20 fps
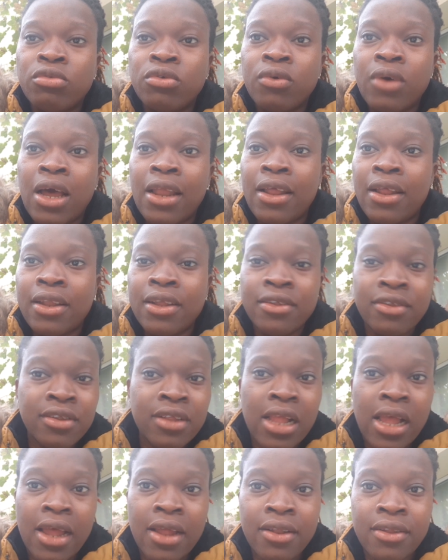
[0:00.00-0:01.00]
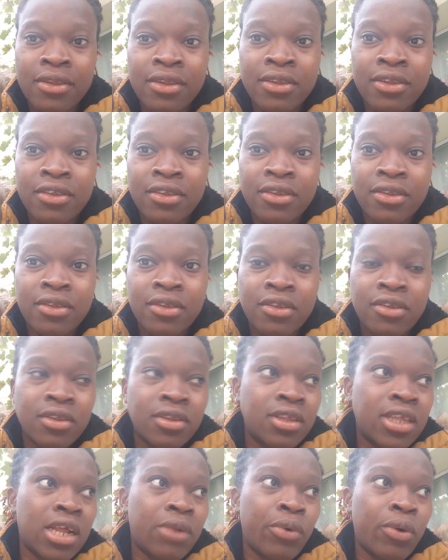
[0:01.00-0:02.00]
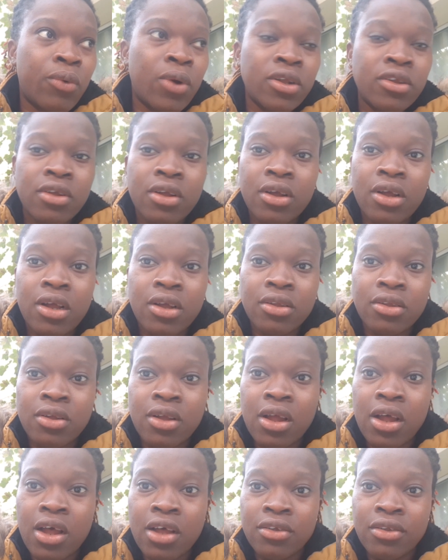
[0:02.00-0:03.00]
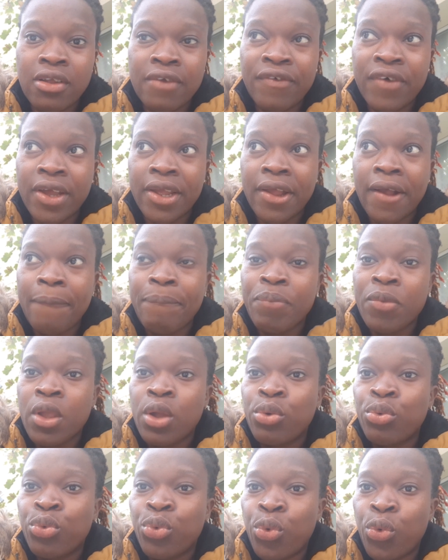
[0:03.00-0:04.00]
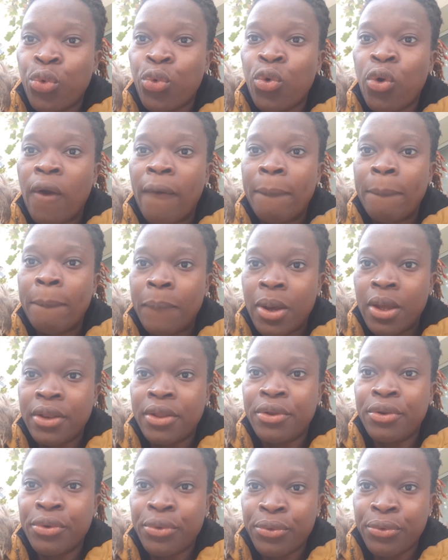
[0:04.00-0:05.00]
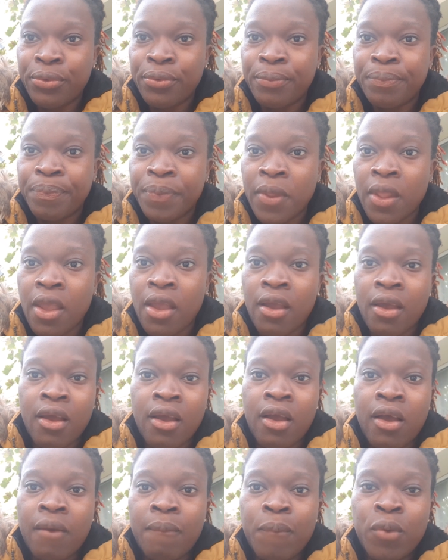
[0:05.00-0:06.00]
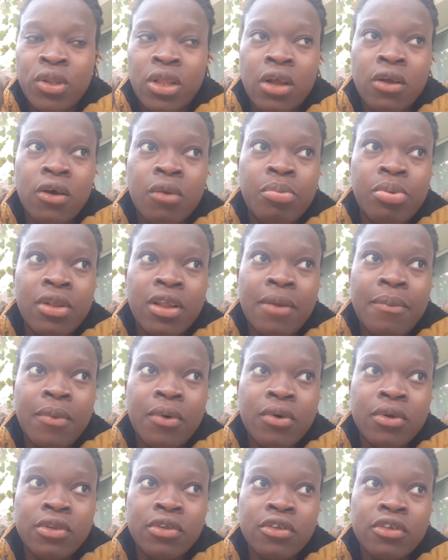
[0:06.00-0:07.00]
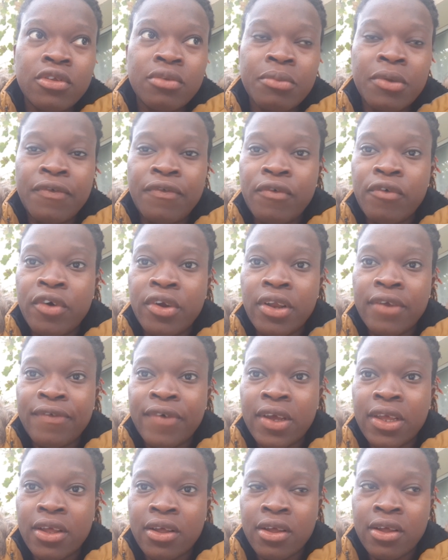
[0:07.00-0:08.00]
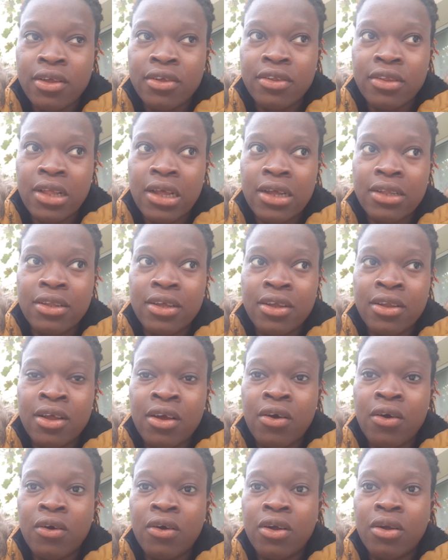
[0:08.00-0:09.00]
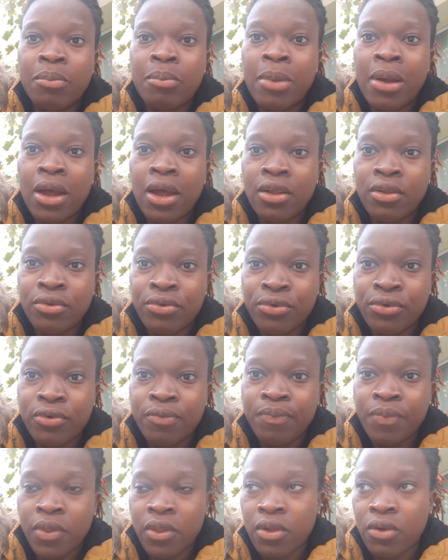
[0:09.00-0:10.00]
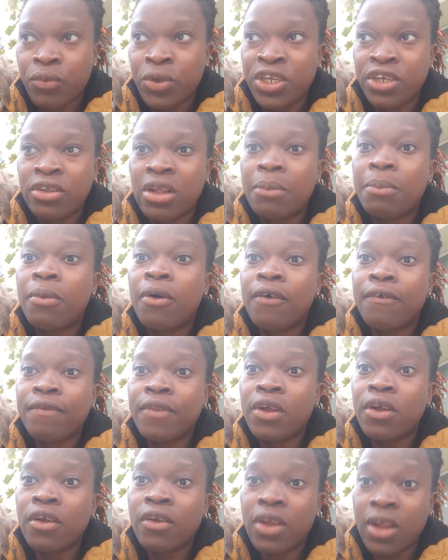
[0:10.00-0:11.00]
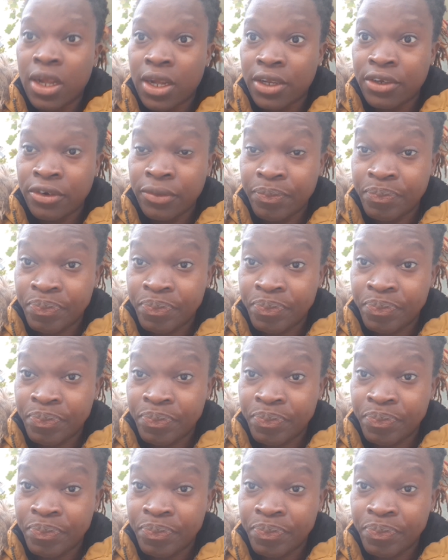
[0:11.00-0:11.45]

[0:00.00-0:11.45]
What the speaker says: to analyze and tell we what caused the fire, nobody know. But a couple of months before the fire started, our bathroom, which is above the garage,